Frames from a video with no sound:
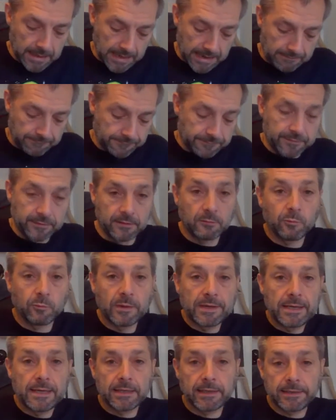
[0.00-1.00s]
after the
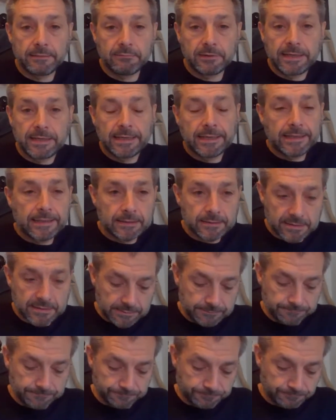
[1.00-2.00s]
weekly readings.